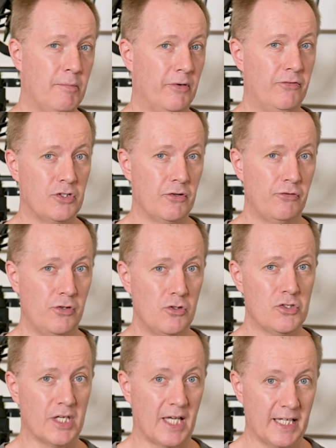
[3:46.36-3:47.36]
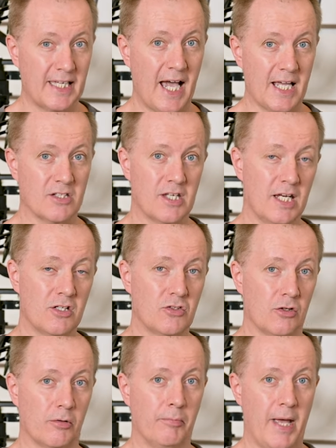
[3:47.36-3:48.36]
but for diffusing against any
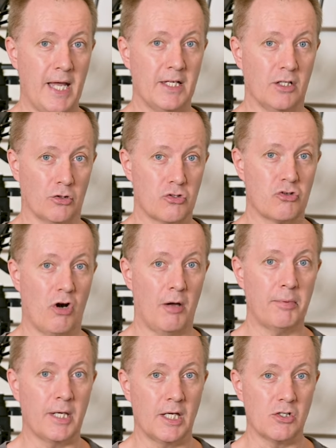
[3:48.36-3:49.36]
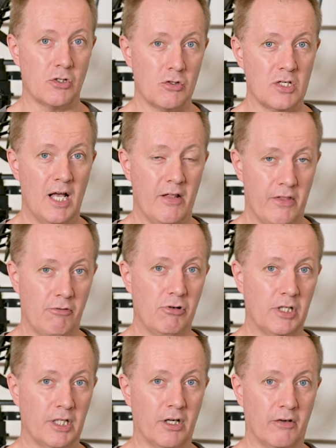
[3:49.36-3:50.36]
sort of banding or striping issues, they're
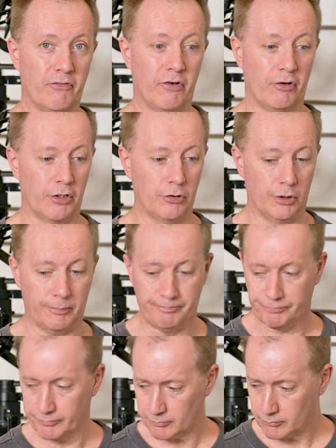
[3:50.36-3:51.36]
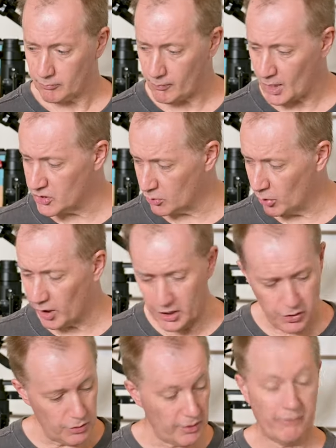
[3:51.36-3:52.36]
really not very good. So what I
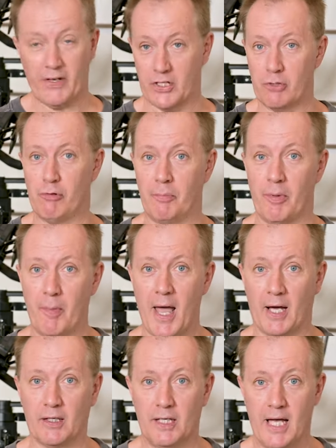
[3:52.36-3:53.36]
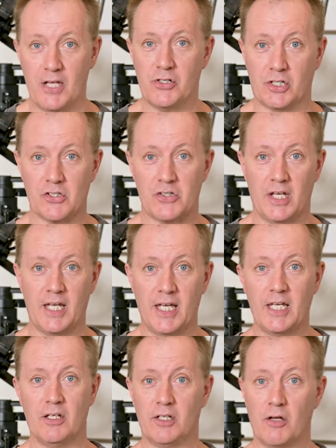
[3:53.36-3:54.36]
do is I've actually ripped them out. As you can see
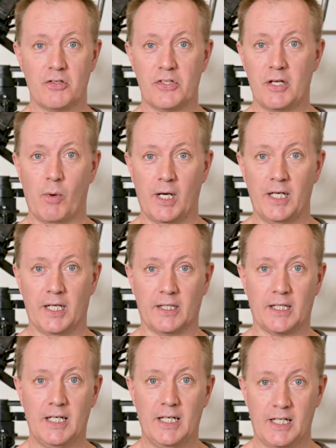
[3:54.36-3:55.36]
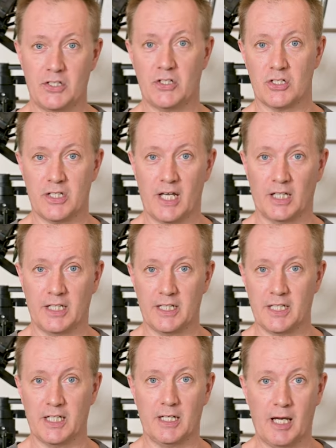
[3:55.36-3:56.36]
here, you don't see one in it. It's just the
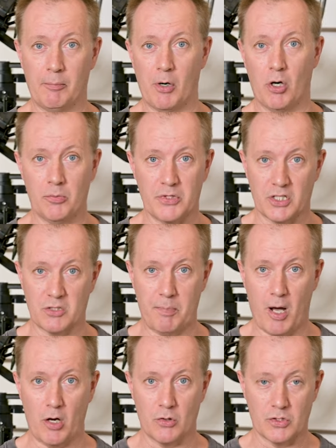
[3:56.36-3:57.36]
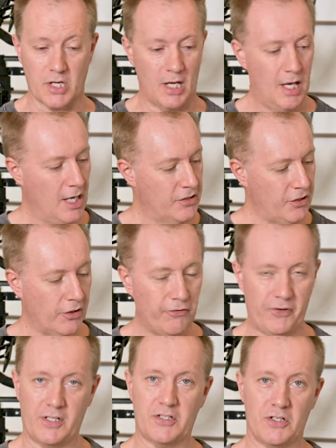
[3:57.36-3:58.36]
LED uh, bulbs exposed. So to
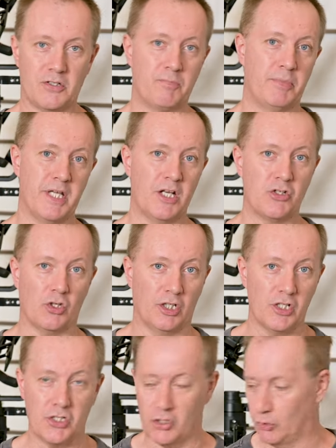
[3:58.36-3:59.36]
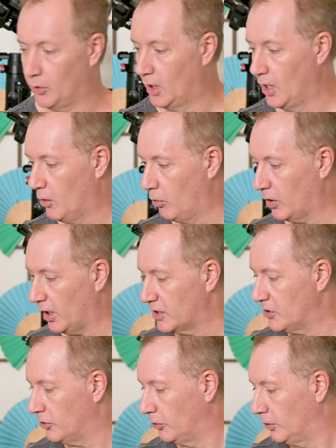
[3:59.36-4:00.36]
fix this potential issue, what I
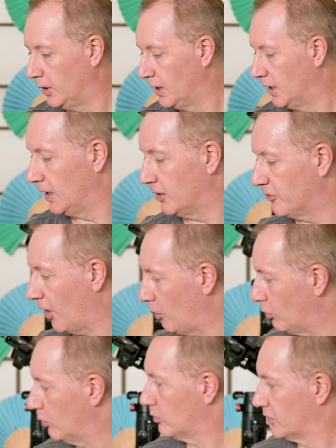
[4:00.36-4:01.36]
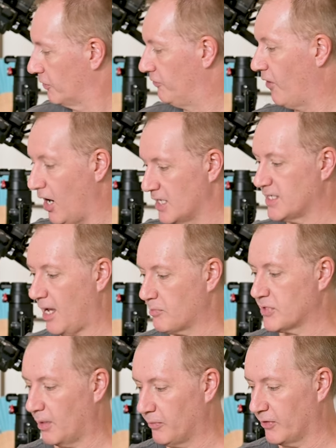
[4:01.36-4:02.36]
do is I will devise
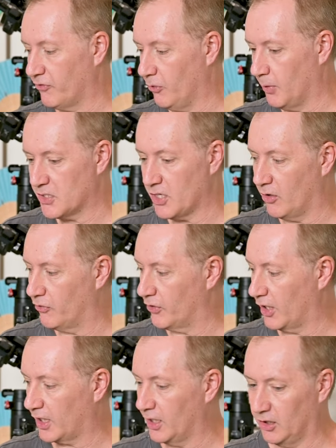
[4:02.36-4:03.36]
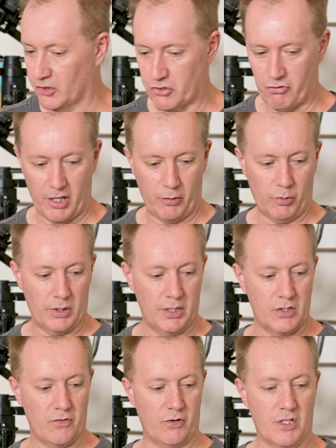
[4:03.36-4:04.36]
up something for myself and I can illustrate it with
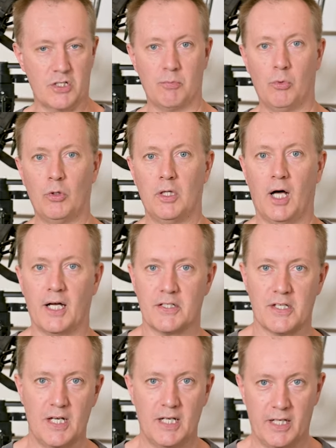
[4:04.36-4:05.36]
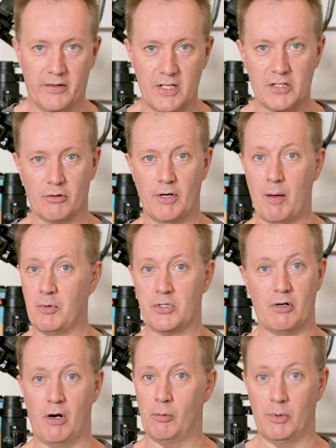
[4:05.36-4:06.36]
these very small lights. Now these are
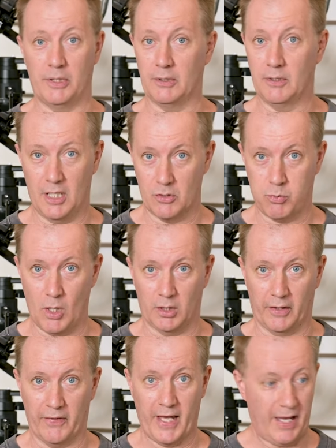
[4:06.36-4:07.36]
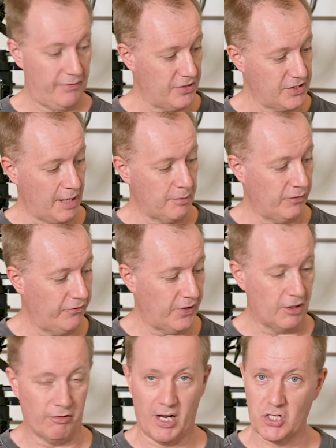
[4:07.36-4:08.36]
Aputure Amaran as well and they have the same
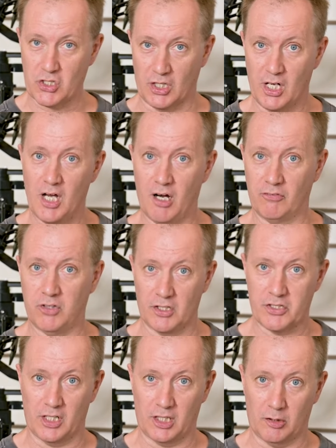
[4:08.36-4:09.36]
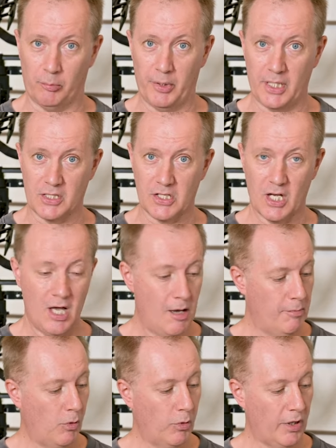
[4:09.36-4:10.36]
configuration of lots of little beads.
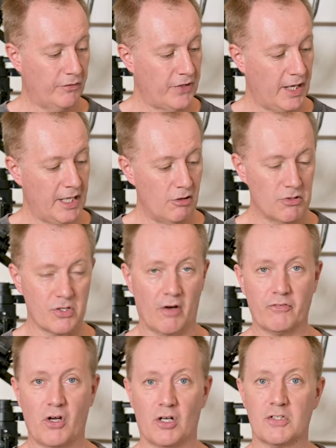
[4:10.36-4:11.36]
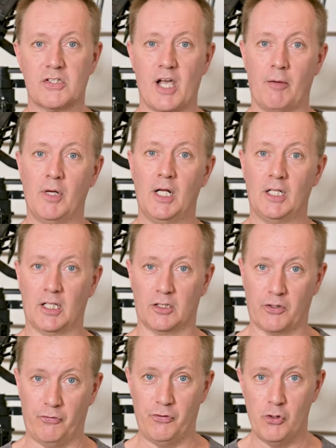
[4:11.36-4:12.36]
But what I've done here is I've got some
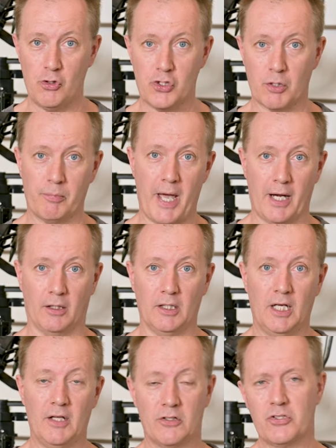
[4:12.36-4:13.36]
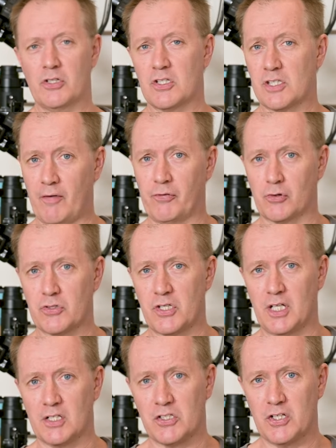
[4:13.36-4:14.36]
little diffusion panel, the sort of stuff you'll
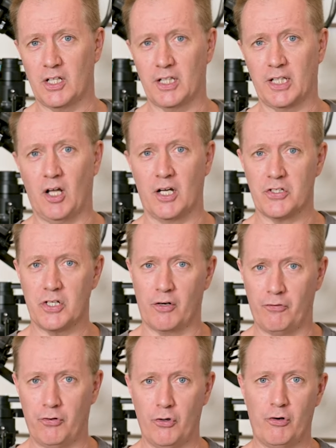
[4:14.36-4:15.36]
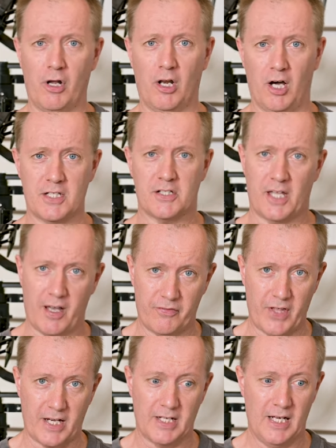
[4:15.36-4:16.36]
see in ceiling lights, you know, fluoro lights, they
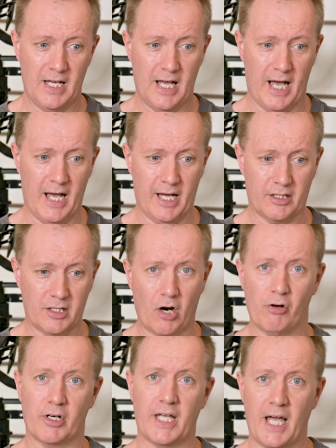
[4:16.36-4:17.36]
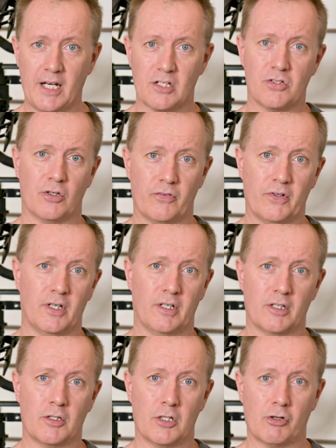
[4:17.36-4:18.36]
have that uh, corrugated sort of
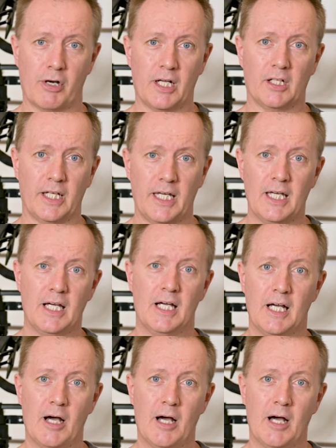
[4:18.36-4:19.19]
a crinkly